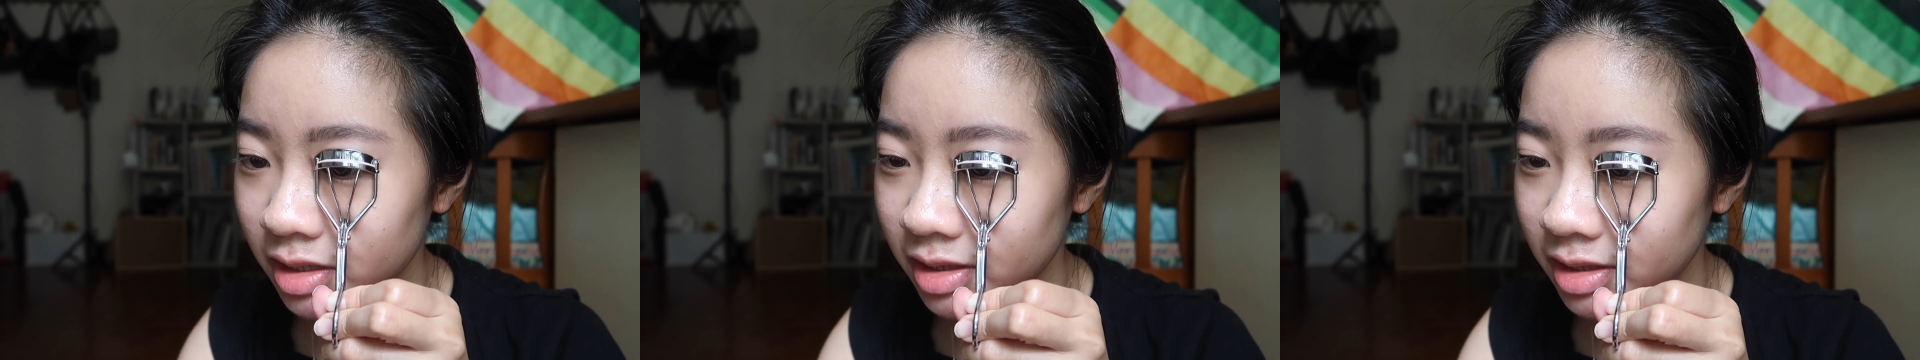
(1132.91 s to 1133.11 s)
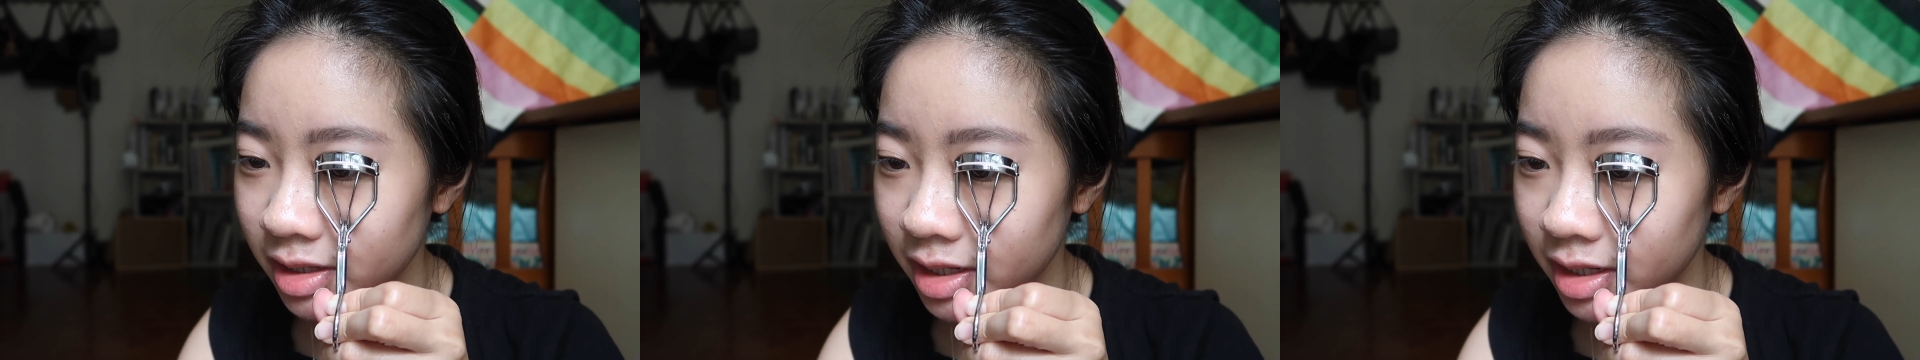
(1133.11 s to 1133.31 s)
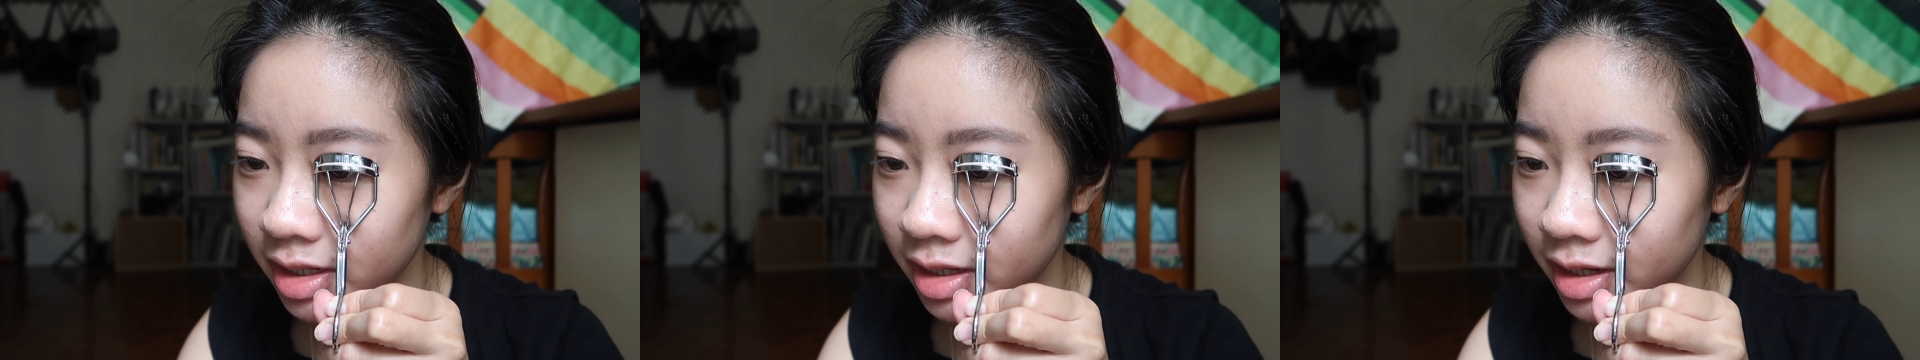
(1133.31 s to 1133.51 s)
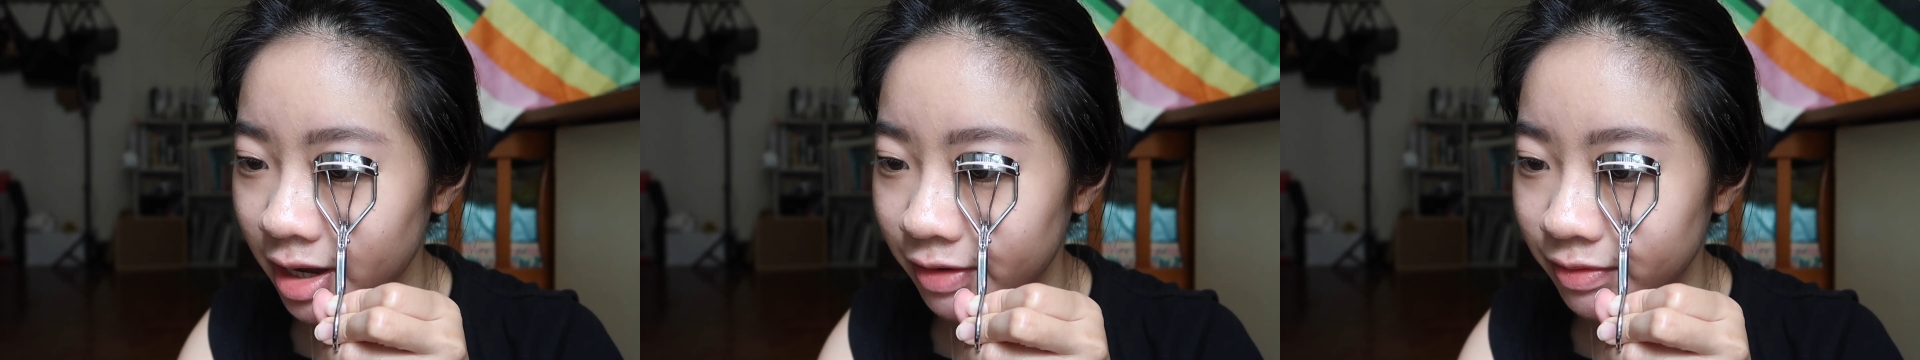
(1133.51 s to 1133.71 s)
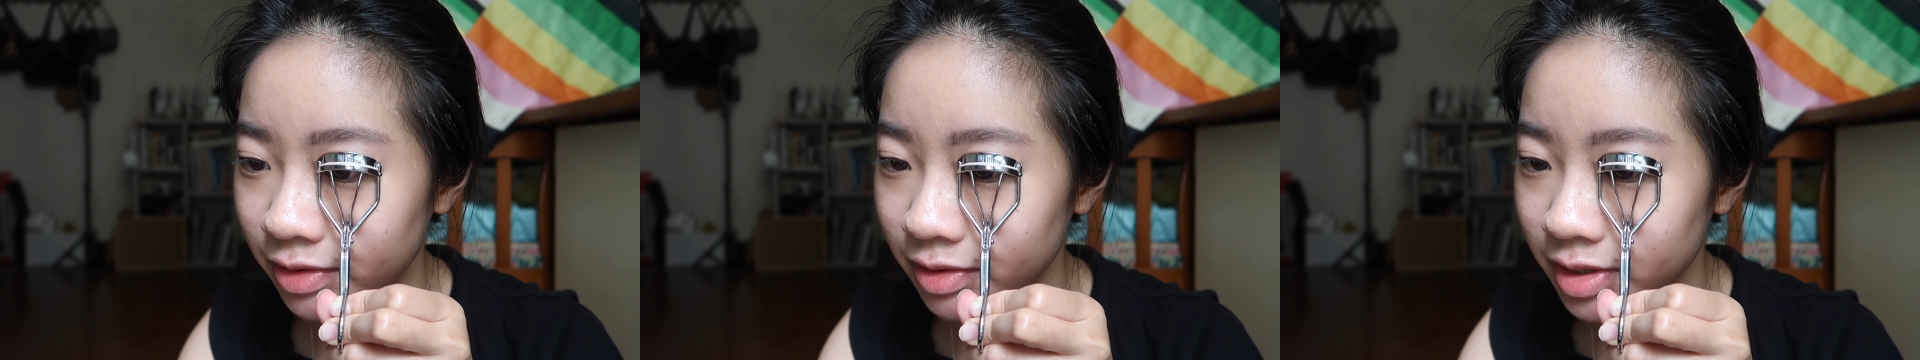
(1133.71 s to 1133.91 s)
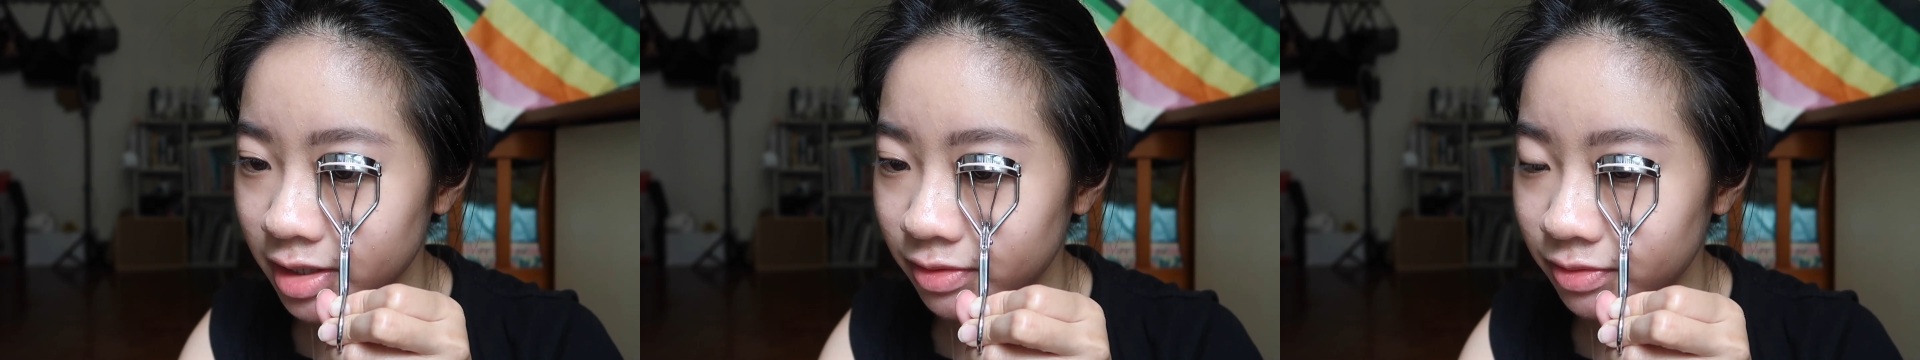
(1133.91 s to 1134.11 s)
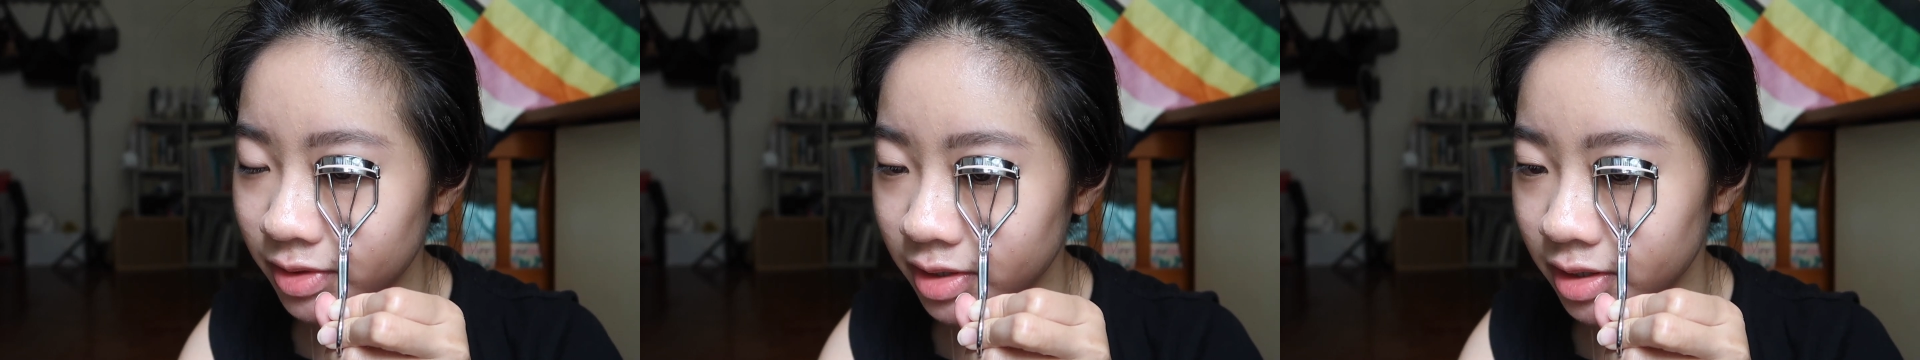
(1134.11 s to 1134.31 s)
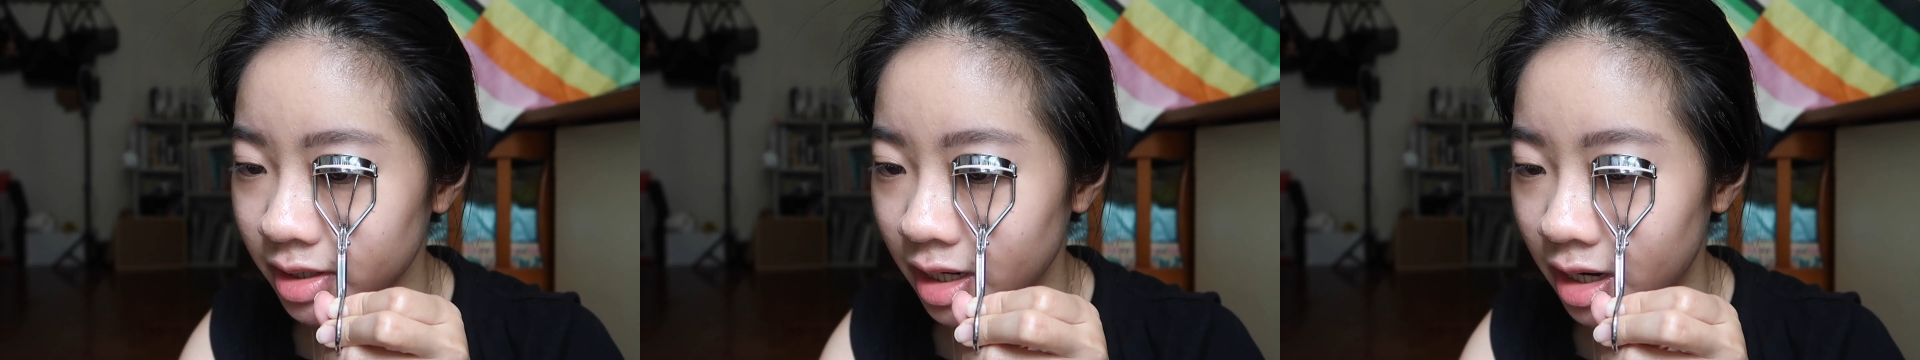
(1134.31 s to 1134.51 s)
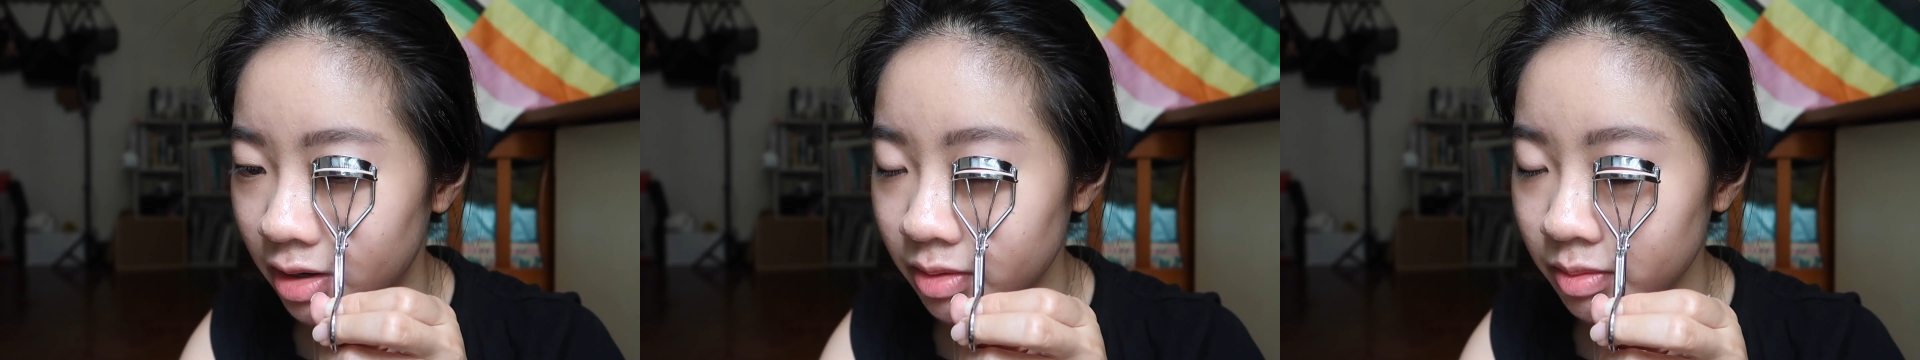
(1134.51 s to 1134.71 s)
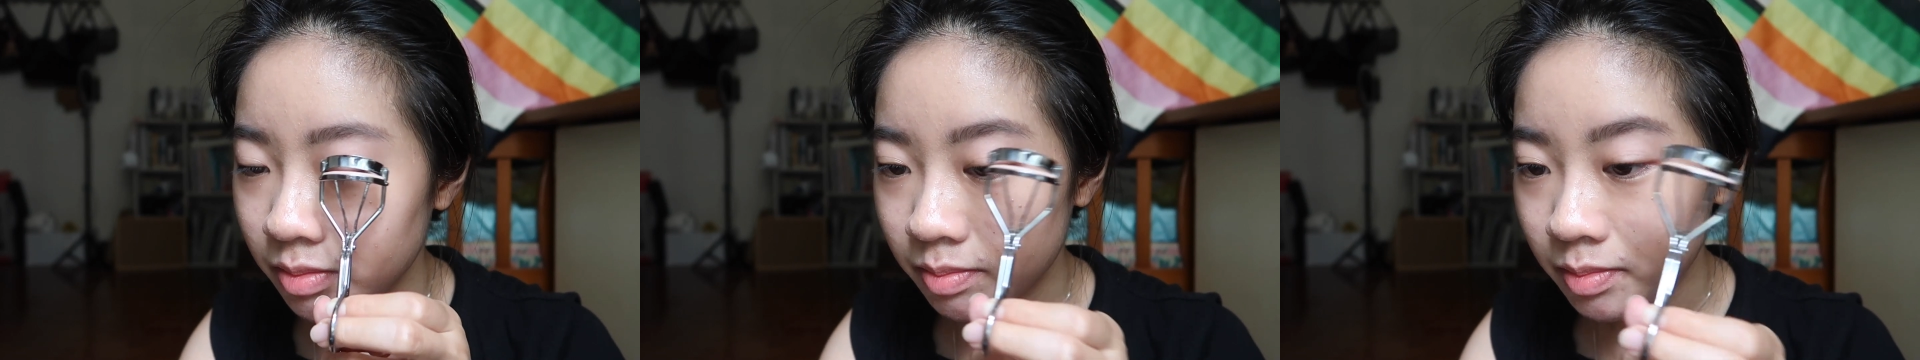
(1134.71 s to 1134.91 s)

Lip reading: they have already figured out,